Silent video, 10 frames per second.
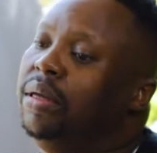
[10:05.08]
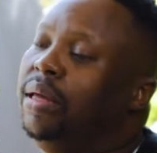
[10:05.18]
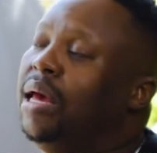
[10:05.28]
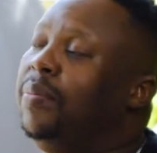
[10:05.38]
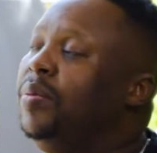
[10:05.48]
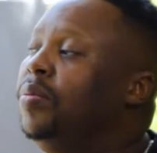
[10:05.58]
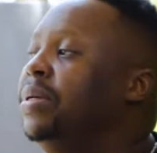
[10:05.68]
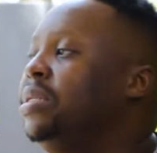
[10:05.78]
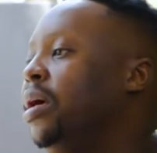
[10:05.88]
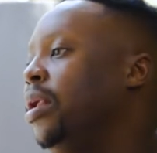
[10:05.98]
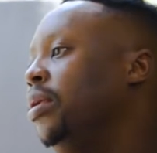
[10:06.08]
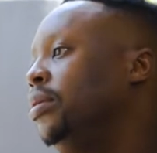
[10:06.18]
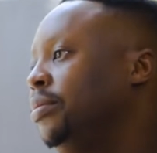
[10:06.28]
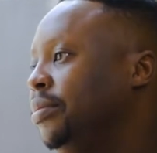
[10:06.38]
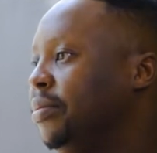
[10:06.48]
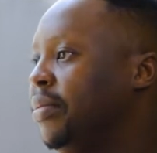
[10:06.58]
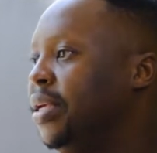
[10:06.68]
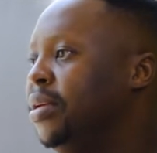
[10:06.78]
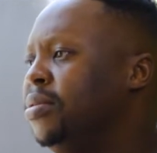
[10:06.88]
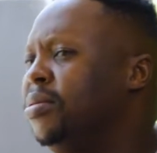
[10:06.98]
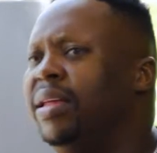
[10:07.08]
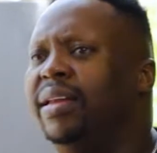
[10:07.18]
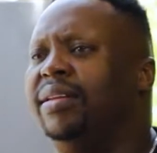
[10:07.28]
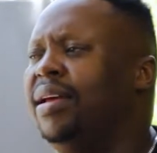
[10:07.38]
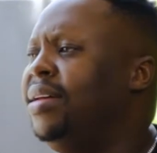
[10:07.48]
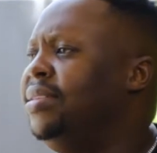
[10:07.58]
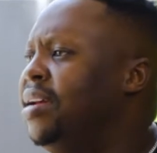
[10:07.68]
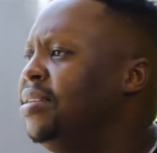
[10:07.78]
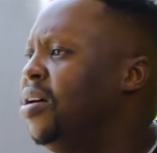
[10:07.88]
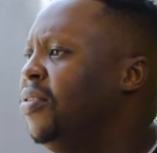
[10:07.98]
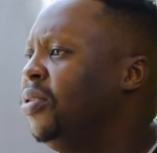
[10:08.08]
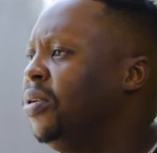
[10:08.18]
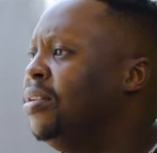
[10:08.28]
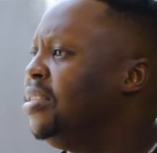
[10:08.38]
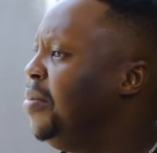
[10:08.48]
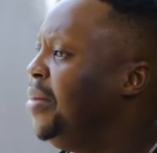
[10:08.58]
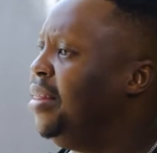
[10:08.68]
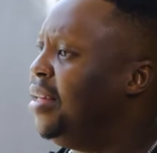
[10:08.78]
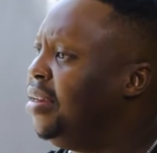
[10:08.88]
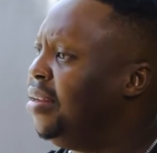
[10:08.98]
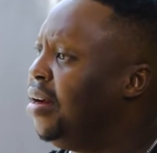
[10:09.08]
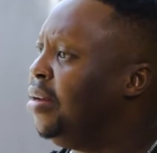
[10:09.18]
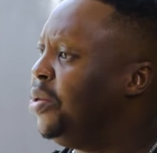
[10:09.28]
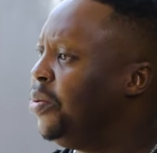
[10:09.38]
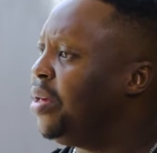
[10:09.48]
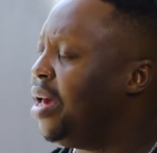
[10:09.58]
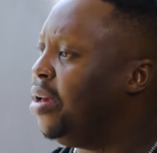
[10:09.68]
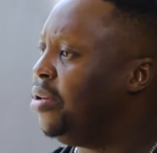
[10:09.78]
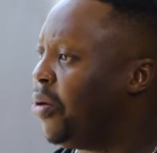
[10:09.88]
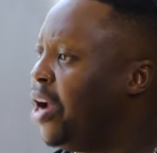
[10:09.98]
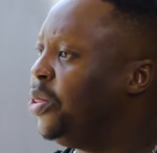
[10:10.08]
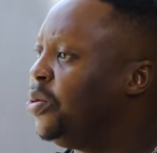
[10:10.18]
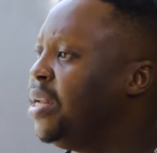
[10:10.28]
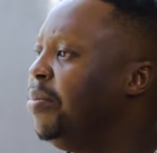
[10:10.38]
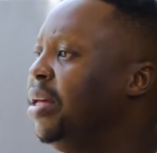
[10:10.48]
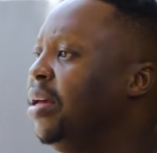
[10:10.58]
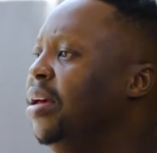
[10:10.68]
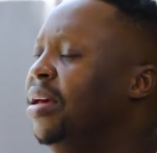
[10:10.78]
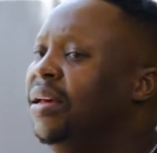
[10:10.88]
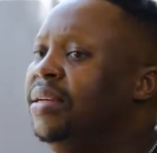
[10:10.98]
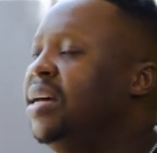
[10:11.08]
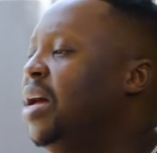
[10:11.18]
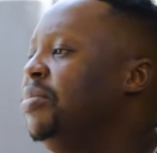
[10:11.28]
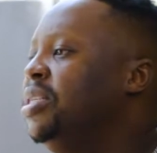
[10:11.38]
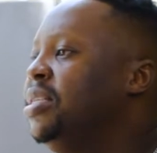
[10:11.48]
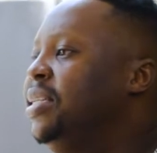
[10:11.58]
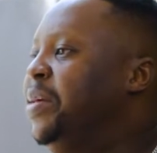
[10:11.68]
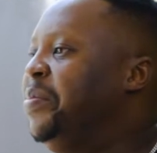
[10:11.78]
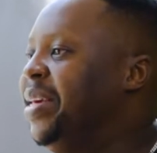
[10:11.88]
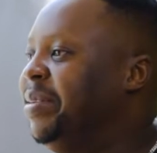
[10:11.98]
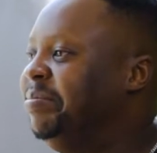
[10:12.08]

Yeah, people must get it. So then I texted after on some, and then, are you okay? Are you going through something? He's like, I'm just sleepy.